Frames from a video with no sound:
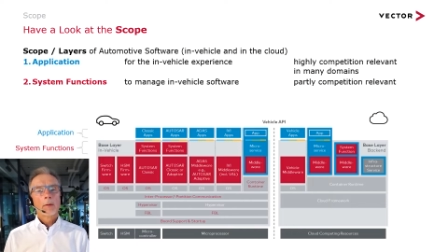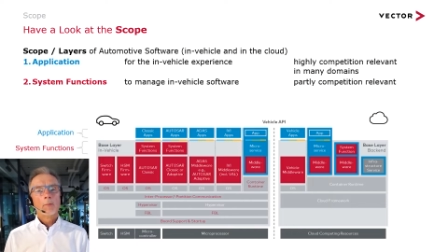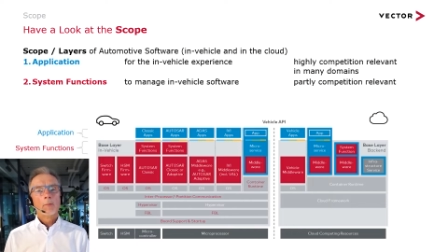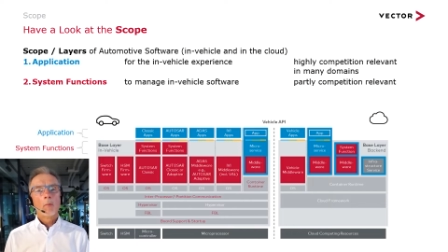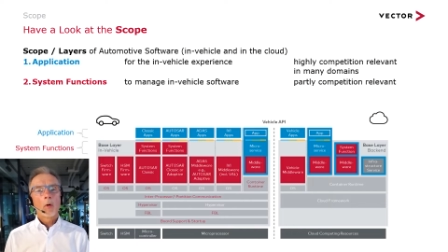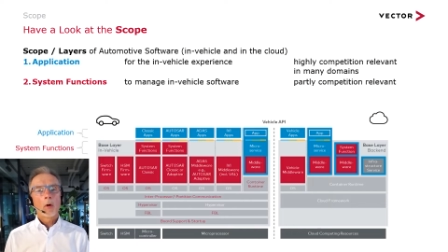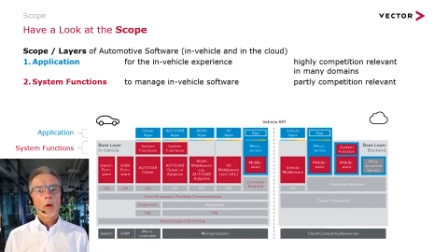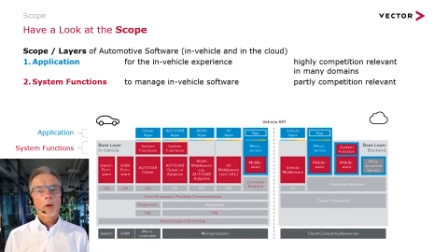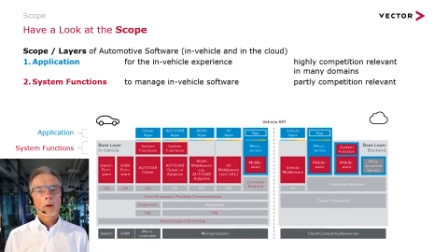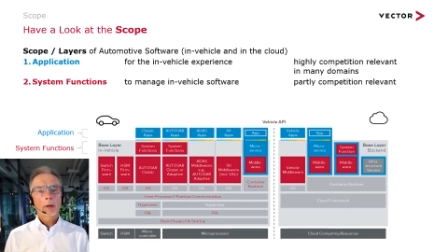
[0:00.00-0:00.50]

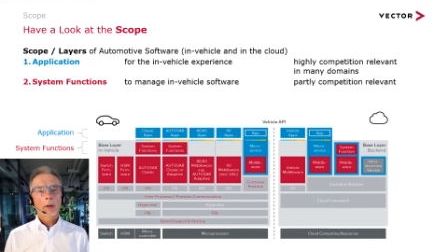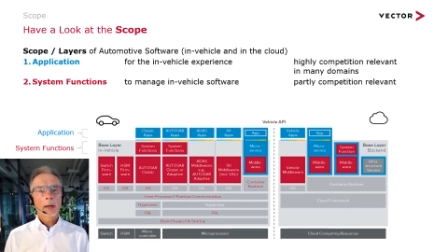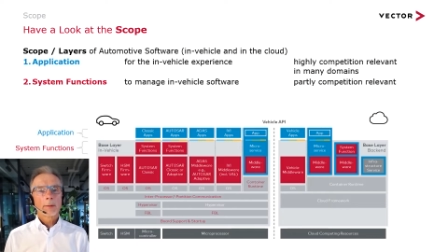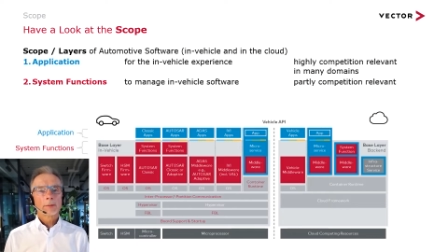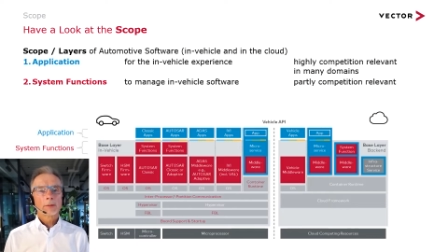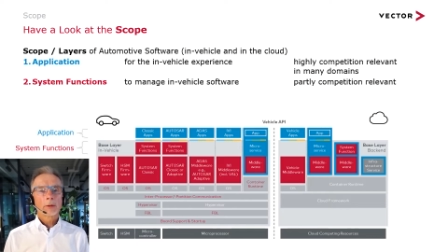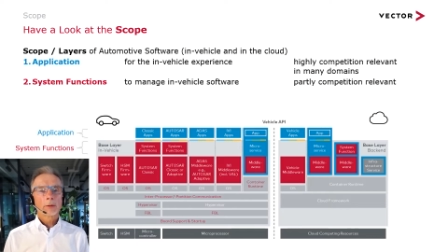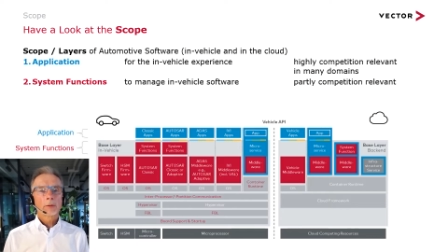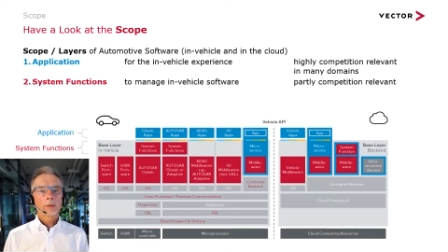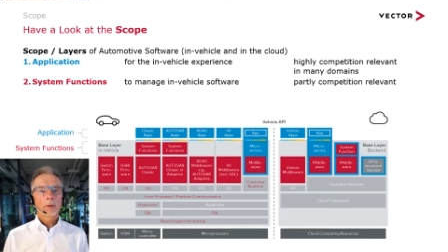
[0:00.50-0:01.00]
more
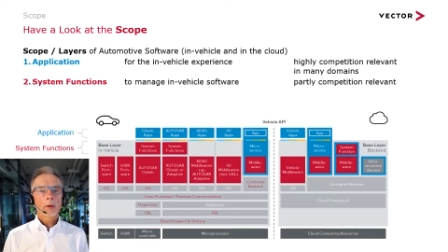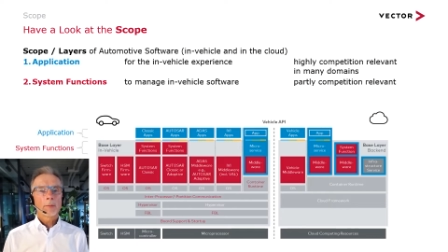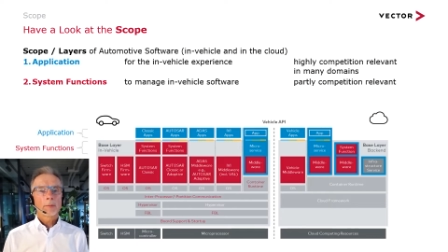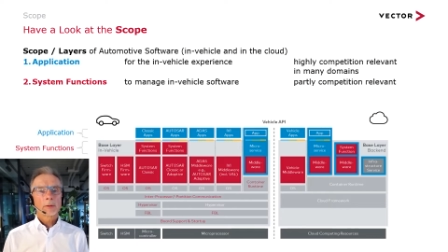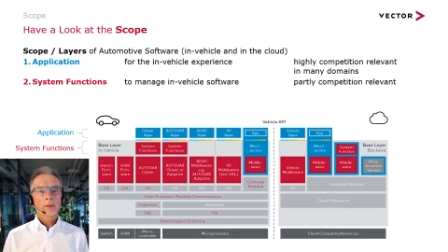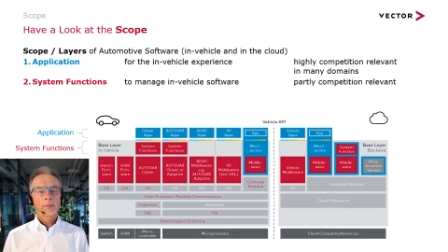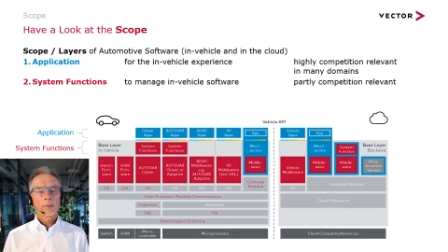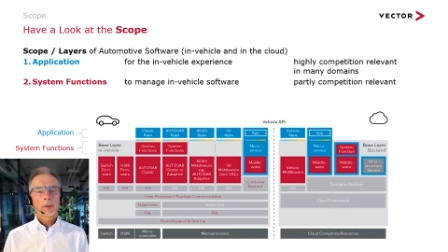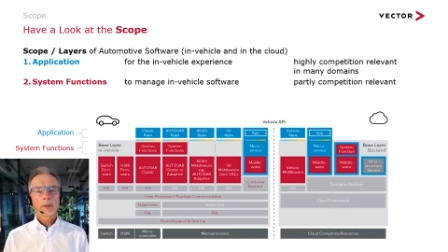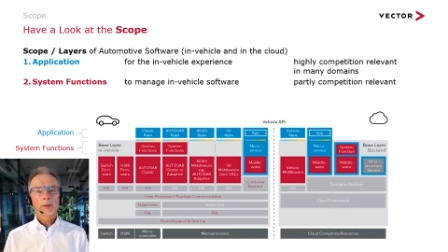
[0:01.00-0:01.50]
comes on top,
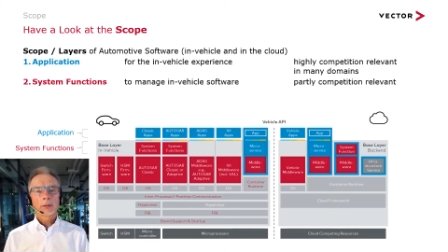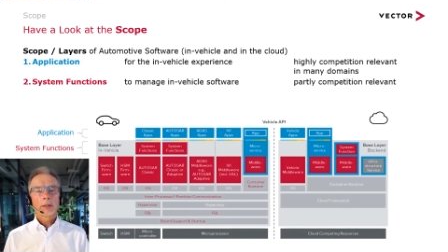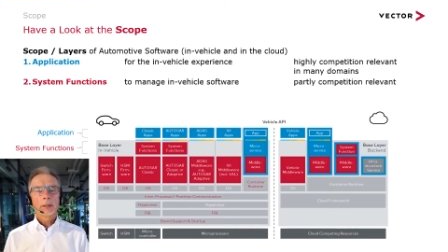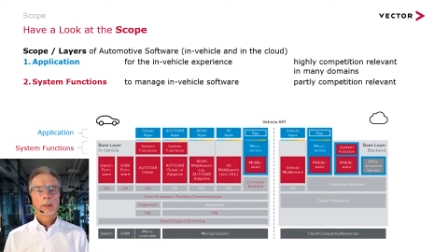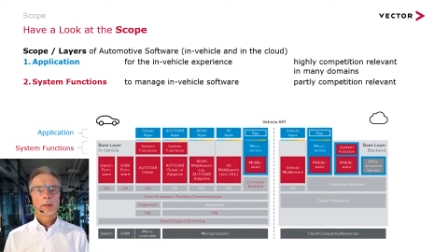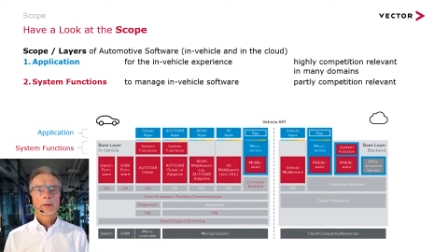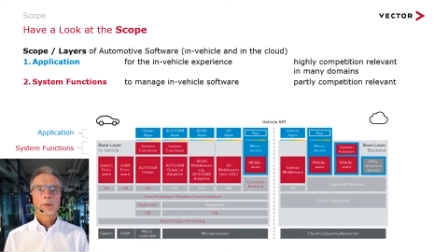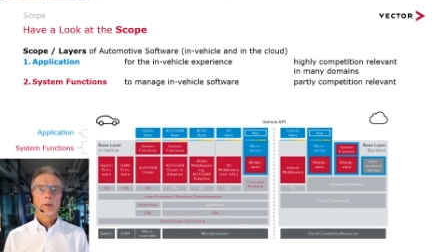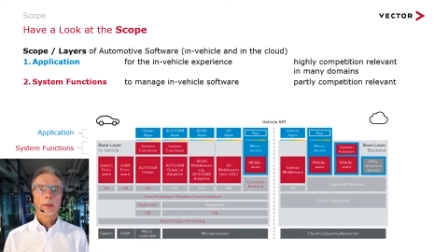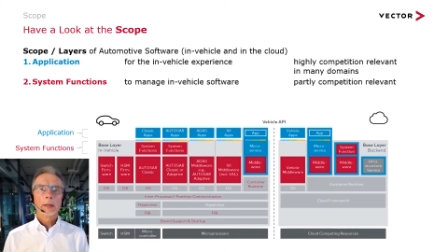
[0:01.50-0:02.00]

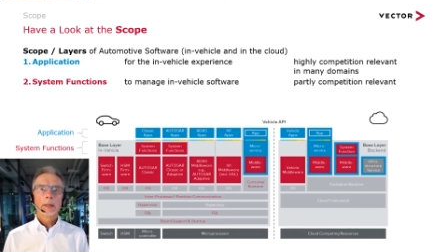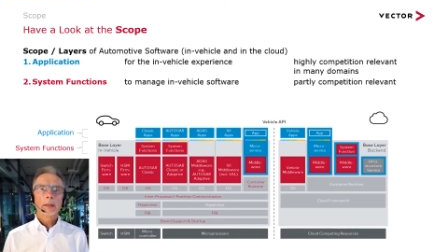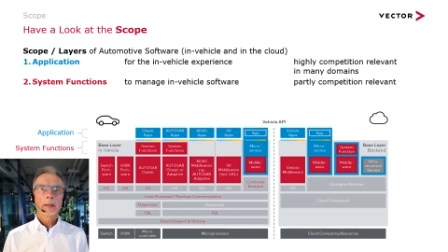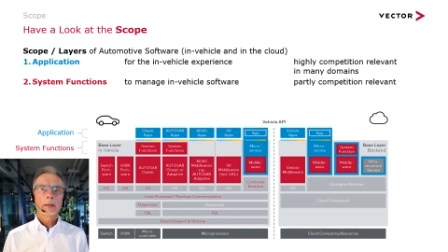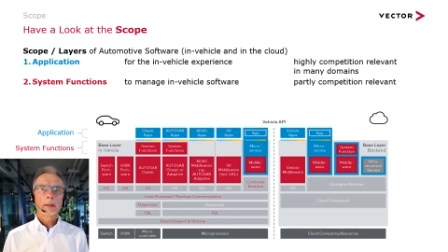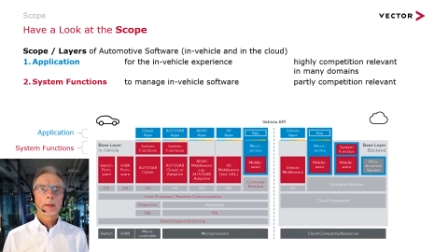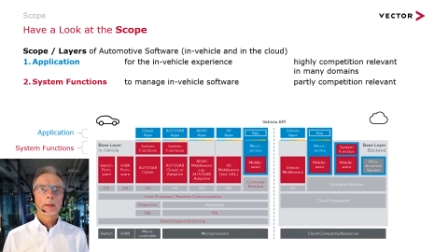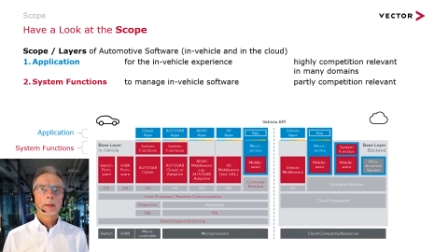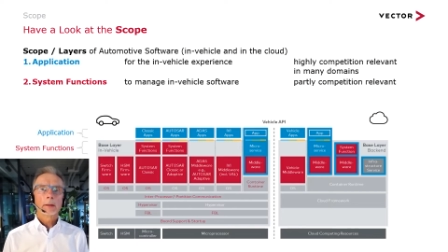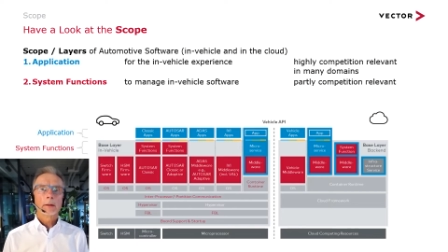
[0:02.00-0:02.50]
especially to
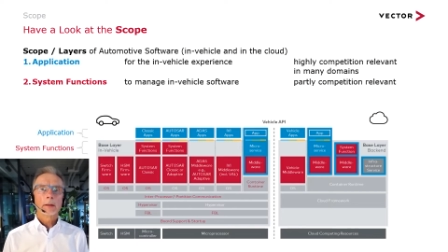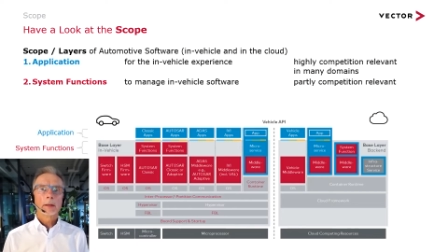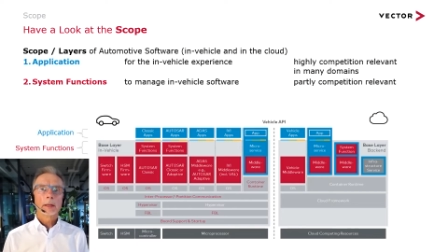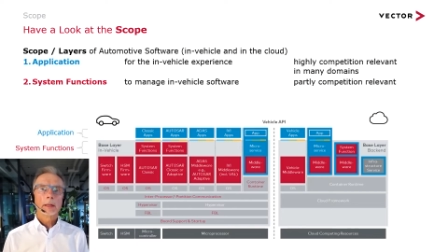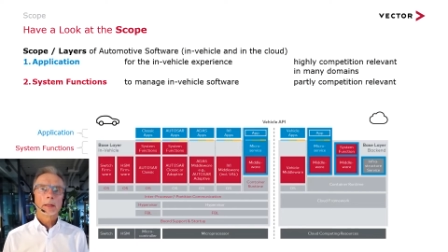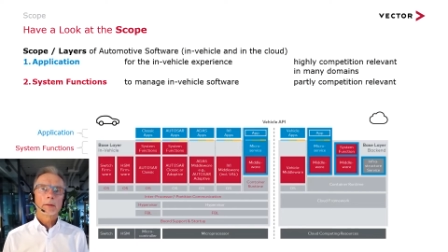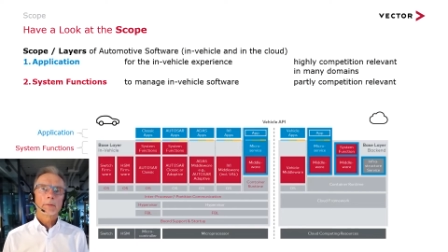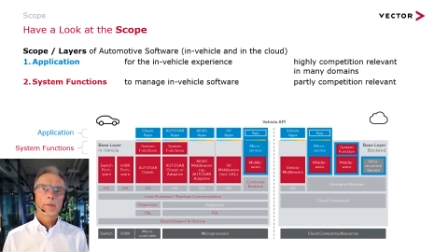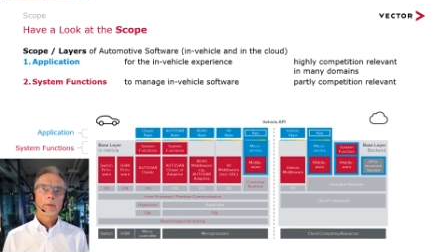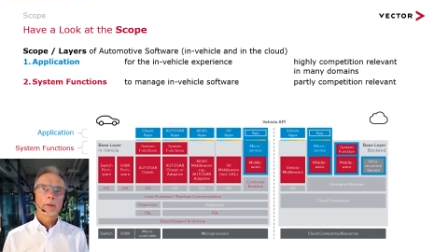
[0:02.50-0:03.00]
link in the
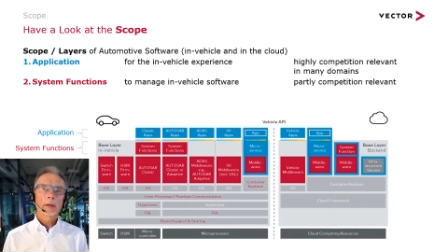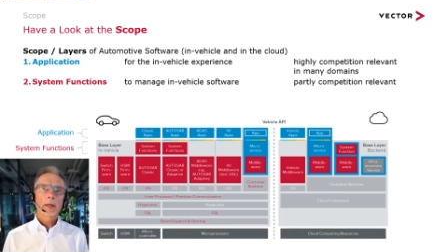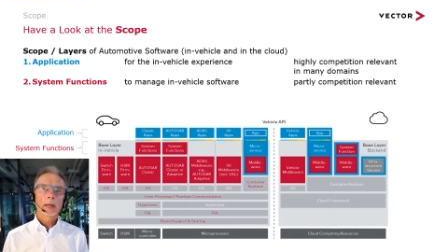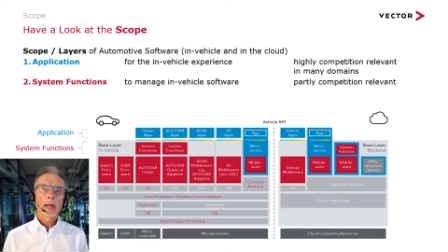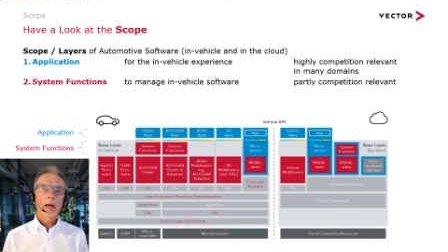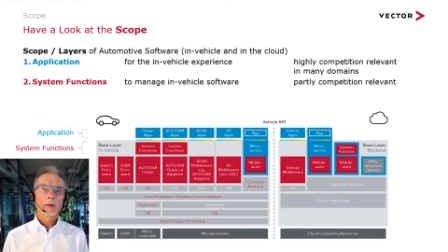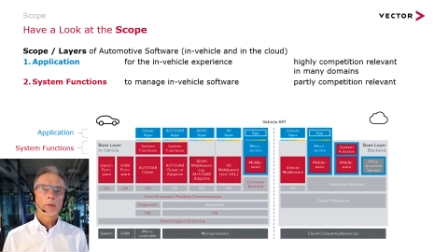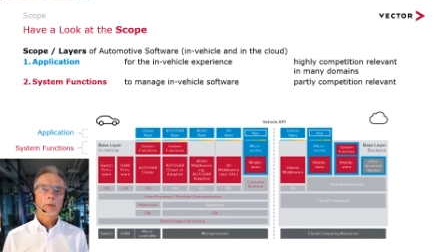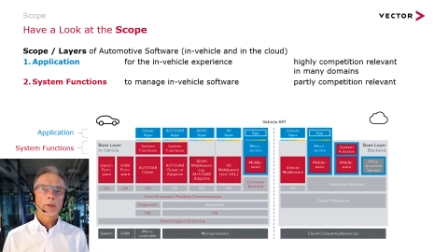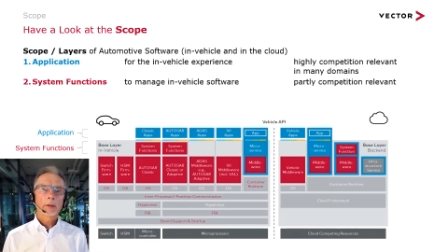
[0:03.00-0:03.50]
link with the
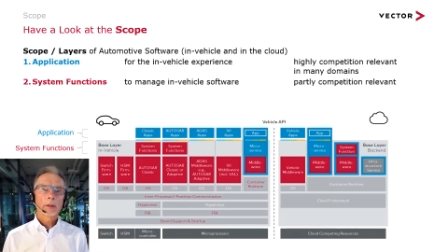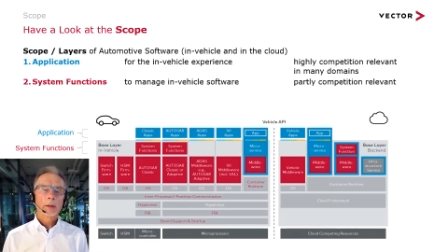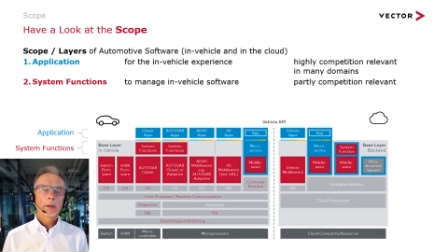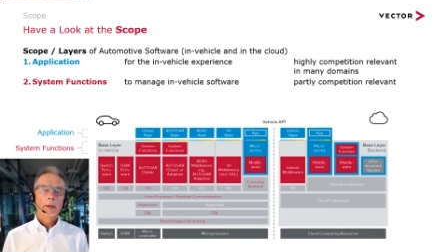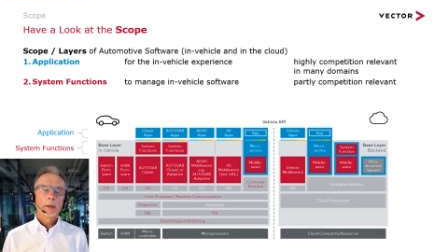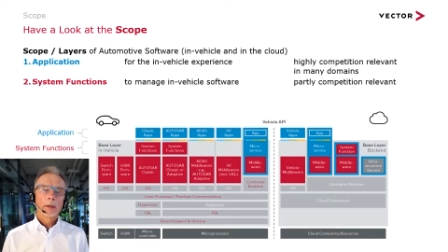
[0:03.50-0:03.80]
cloud.